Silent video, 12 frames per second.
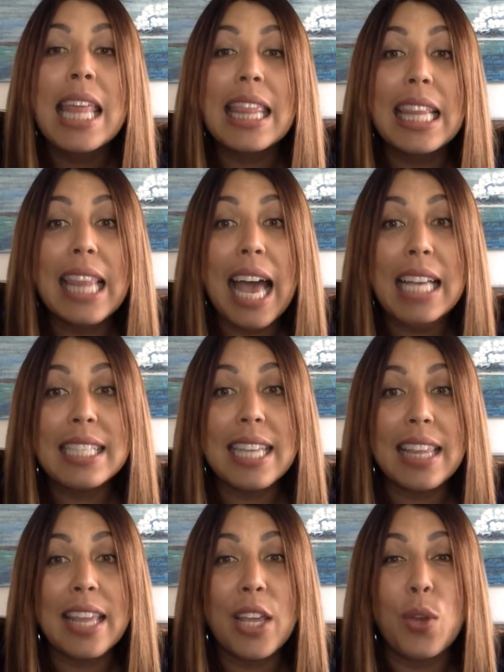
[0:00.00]
The last
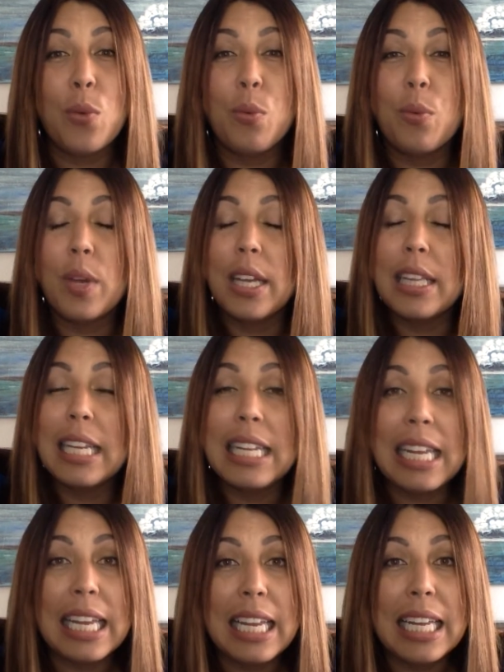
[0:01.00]
thing that you really
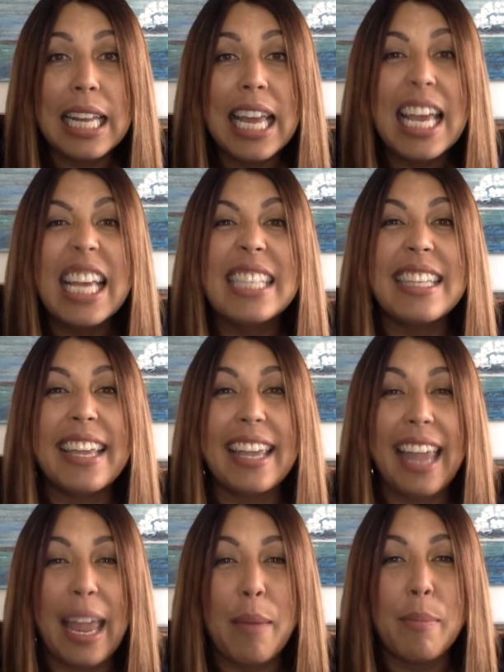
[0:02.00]
need is a
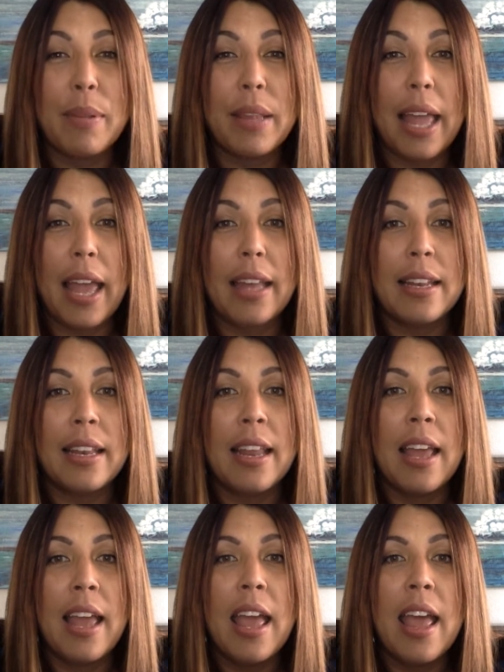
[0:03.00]
game plan.
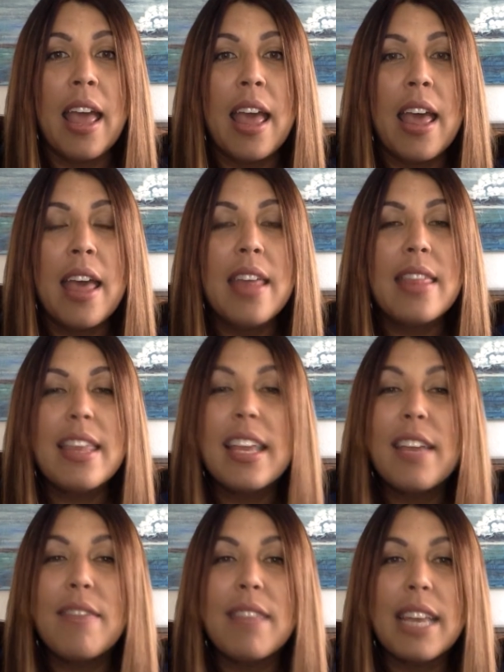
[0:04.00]

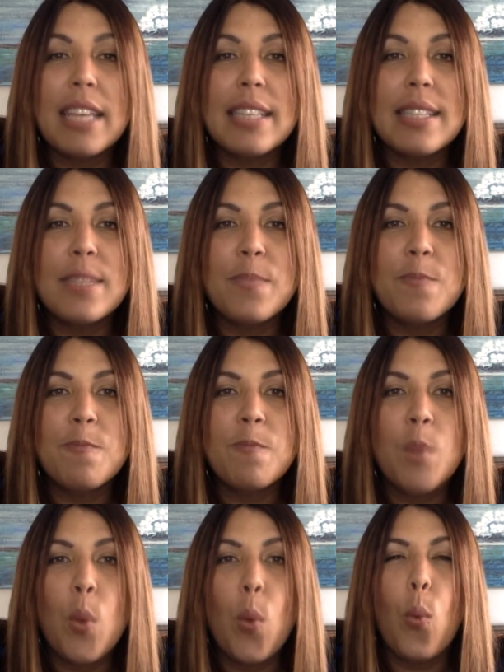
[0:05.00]
Think of this.
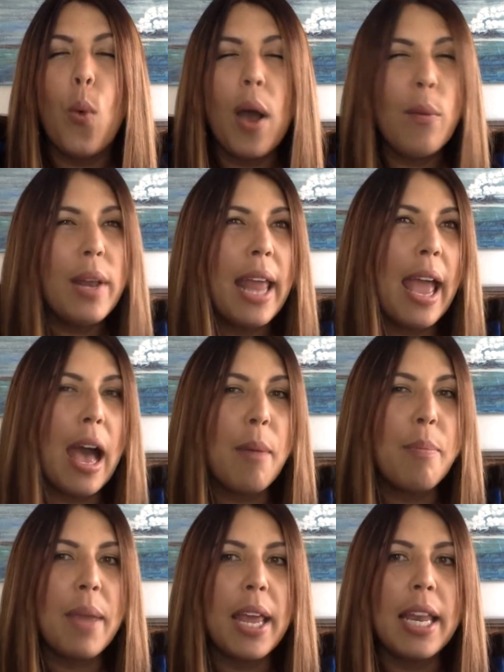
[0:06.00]
What would
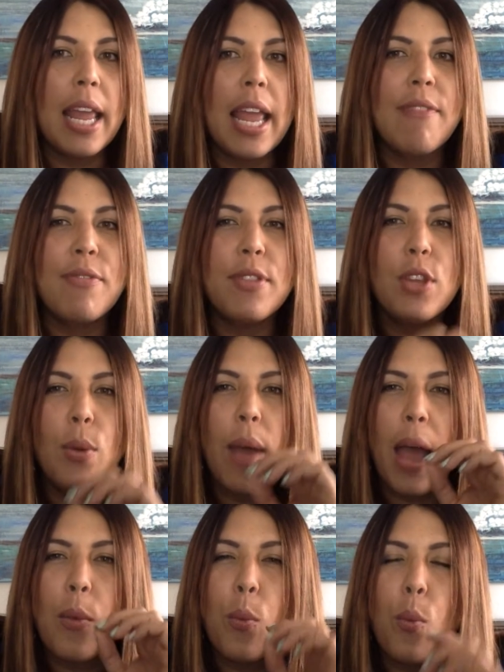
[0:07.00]
happen if you
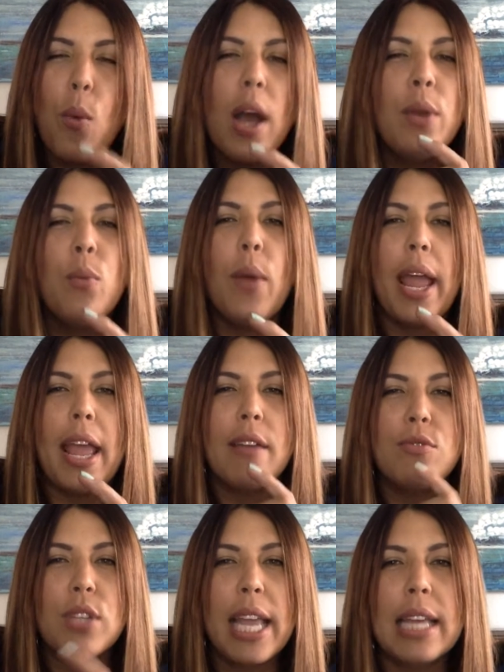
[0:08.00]
had one way
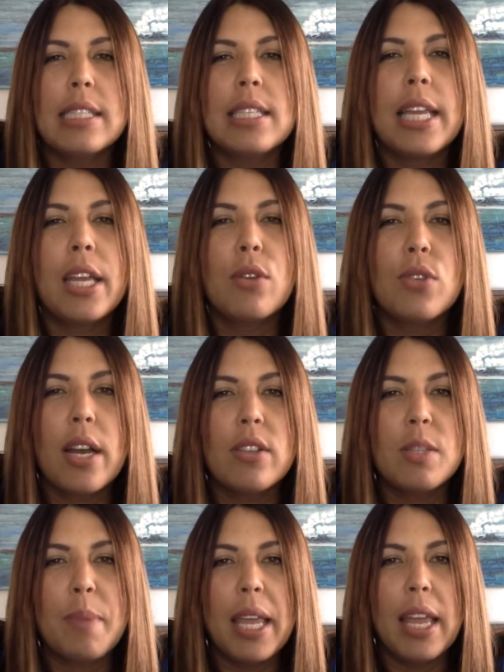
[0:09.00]
of handling your
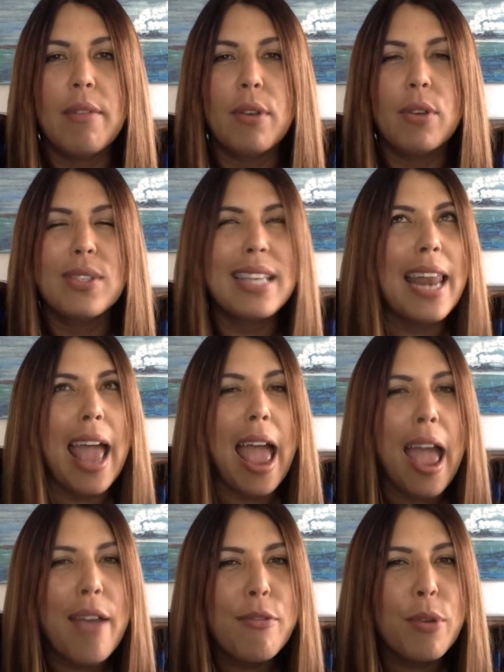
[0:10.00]
child's behaviors that
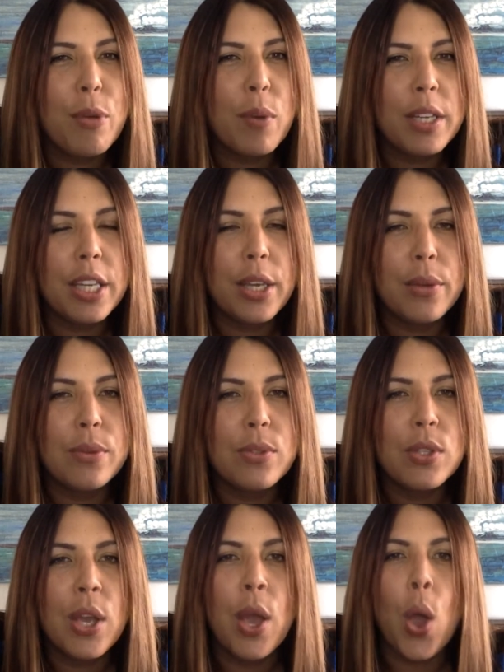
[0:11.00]
everyone used?